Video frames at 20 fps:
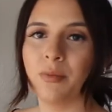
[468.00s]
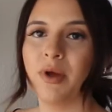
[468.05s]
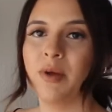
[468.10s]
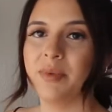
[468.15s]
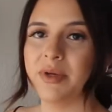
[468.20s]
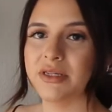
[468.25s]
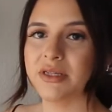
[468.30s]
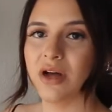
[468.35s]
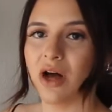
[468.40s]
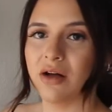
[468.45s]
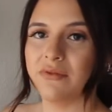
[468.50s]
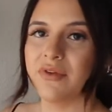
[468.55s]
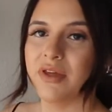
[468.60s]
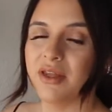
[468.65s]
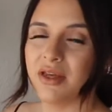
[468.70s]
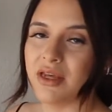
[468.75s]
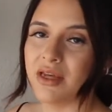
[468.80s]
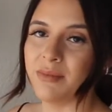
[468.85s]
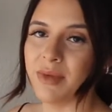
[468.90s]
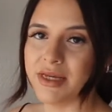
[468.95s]
up his coffee
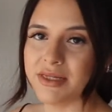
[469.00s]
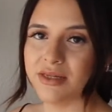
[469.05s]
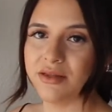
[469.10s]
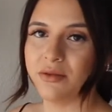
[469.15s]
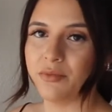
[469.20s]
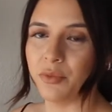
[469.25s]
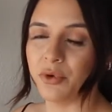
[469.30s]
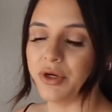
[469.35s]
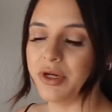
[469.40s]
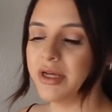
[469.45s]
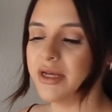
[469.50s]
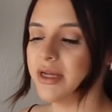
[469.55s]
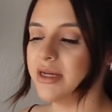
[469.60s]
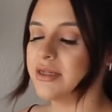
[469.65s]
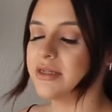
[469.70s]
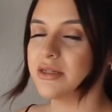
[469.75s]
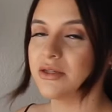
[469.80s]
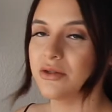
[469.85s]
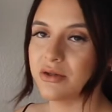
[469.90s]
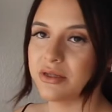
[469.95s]
that he makes in the morning and it
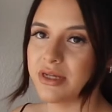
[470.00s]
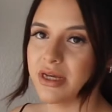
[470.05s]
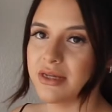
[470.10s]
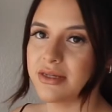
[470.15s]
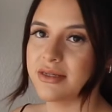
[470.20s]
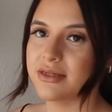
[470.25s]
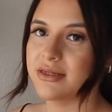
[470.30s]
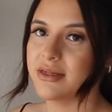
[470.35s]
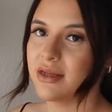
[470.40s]
still tastes